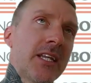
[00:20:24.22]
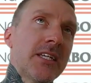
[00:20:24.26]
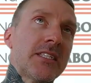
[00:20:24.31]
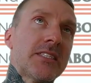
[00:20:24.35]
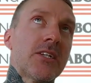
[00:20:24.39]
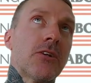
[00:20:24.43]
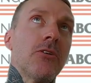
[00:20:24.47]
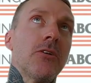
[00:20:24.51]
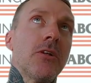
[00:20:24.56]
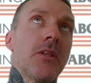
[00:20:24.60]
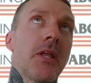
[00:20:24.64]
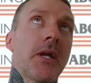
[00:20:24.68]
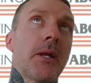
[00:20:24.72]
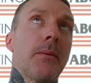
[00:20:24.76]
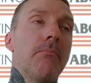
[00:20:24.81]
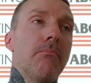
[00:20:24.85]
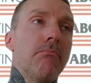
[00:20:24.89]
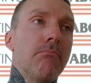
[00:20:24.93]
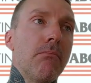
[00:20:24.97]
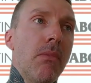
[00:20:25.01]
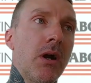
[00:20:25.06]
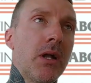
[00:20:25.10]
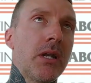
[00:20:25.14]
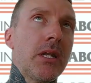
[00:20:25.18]
necessarily like
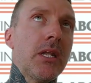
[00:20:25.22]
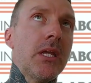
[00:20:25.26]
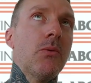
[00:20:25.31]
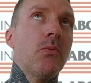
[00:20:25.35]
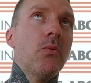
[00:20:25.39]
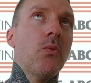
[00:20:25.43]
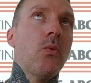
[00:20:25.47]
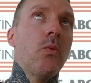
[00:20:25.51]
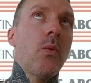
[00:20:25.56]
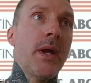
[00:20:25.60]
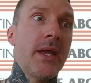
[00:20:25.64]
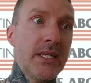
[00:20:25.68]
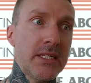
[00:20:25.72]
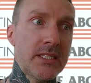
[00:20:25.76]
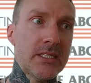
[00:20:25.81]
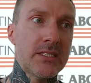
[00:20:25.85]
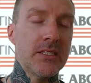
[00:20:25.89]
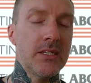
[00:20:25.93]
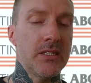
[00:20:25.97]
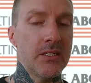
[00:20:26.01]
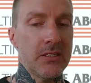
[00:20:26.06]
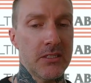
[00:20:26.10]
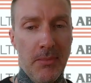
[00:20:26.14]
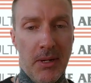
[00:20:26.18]
money
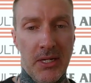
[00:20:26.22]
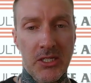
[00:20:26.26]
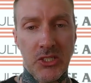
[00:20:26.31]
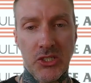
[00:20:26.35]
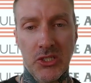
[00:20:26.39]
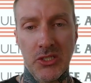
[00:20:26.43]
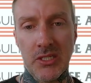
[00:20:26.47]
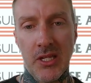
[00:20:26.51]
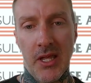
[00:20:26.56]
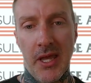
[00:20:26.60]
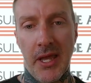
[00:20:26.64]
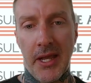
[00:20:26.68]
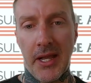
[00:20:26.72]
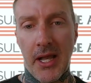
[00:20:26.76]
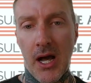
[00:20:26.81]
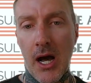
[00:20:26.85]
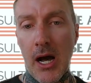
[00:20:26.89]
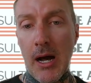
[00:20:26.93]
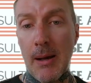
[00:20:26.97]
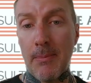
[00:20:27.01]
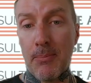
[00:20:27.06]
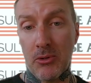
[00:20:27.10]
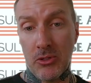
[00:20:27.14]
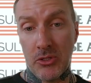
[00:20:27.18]
wasted as much as like
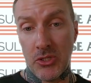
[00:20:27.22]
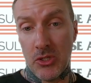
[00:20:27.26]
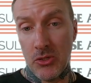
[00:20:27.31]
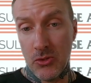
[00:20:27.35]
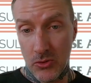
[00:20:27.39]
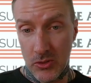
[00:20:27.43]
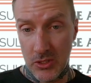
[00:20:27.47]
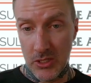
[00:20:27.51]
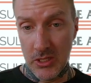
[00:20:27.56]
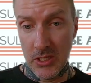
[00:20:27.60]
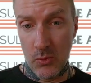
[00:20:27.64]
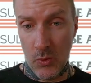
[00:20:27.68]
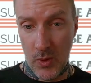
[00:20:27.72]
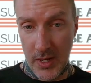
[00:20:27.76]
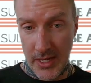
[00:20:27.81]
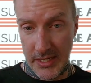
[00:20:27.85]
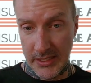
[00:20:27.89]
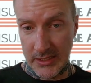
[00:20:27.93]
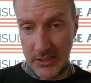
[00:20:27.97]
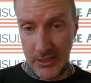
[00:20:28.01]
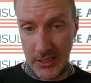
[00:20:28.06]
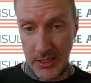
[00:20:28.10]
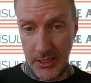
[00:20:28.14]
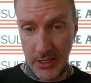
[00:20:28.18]
opportunity
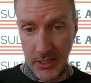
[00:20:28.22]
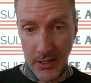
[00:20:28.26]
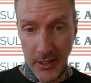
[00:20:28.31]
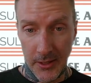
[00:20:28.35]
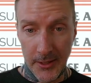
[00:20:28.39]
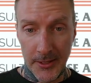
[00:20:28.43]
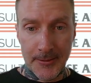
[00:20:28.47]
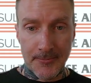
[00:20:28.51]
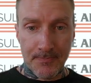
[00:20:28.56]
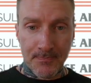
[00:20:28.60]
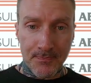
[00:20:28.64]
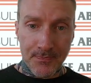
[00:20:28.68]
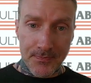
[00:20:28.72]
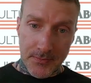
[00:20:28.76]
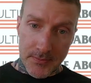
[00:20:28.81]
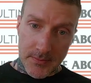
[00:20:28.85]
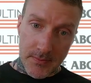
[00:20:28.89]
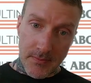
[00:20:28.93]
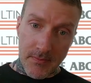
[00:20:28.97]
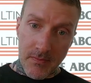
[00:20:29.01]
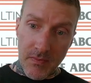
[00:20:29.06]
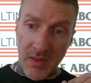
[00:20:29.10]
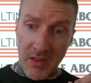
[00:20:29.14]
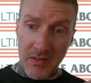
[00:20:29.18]
wasted,
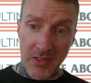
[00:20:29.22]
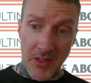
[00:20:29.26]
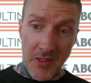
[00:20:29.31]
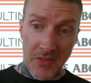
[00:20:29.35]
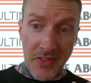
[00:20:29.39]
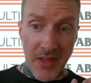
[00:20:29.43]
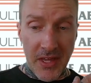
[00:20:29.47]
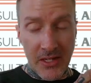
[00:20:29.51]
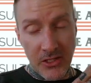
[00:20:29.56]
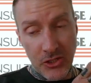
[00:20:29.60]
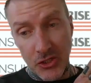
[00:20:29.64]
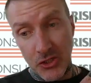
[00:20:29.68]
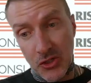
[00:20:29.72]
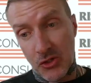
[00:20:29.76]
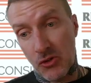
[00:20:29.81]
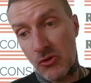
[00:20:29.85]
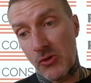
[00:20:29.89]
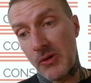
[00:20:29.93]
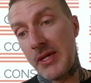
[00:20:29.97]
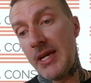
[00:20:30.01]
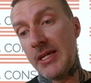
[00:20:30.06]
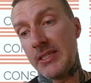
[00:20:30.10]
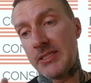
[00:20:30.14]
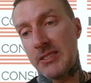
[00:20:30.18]
that then just
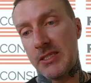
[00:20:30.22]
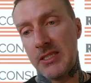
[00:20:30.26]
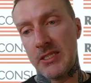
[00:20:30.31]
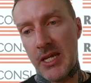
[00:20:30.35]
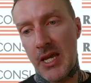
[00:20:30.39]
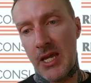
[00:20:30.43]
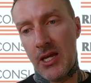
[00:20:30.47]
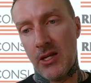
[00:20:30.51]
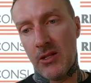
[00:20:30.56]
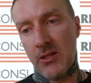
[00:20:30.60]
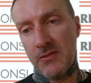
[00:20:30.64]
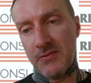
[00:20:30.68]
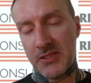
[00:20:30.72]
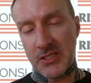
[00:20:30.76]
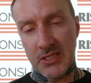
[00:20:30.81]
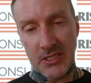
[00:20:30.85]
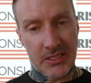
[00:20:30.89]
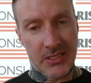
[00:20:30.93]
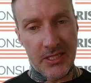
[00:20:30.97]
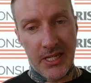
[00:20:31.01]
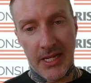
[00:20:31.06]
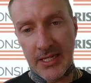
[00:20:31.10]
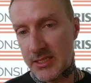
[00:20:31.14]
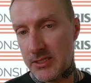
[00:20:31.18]
creates the tail of
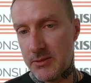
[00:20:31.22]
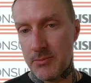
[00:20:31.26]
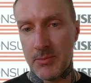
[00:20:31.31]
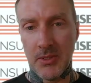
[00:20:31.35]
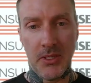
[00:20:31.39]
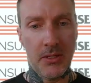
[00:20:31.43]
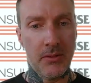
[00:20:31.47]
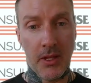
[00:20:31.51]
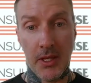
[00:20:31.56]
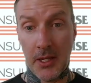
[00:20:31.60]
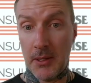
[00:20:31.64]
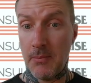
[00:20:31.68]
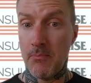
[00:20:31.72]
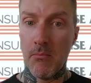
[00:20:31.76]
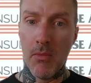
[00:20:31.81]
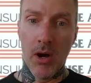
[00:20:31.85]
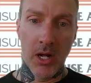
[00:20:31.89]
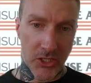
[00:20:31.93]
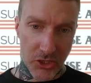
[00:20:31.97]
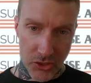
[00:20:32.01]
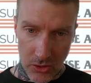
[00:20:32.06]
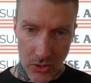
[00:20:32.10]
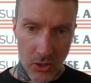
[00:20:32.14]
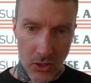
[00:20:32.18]
success to be like
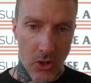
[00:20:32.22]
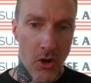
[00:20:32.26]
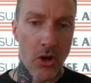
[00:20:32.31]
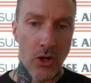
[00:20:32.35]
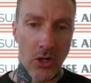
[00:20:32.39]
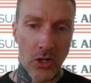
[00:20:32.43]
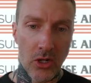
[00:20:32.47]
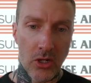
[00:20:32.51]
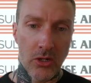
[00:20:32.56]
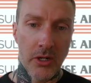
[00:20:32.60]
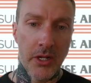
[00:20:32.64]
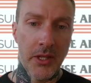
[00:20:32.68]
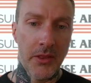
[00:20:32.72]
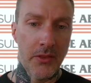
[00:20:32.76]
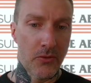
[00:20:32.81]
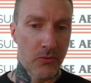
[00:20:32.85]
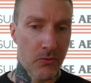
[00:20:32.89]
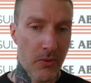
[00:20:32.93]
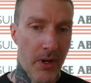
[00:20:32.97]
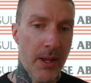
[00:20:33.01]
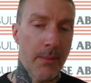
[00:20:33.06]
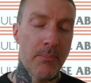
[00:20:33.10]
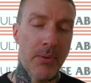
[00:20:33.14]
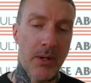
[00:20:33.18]
much longer and the
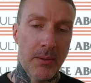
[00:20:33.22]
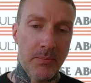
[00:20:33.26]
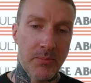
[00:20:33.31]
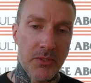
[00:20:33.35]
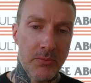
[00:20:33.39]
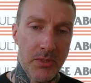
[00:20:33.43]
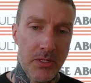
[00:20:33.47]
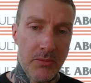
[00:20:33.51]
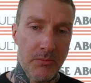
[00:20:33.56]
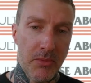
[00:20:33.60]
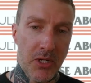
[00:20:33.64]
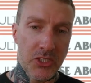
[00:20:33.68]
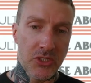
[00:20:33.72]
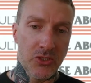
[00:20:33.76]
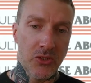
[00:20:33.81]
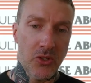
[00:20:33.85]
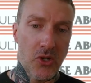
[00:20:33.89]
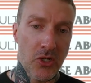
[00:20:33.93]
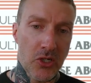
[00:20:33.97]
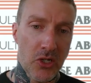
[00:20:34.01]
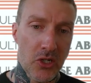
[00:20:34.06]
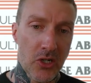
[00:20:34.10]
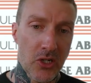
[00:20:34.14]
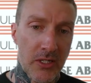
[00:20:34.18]
ramp up to be much
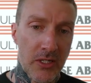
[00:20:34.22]
longer.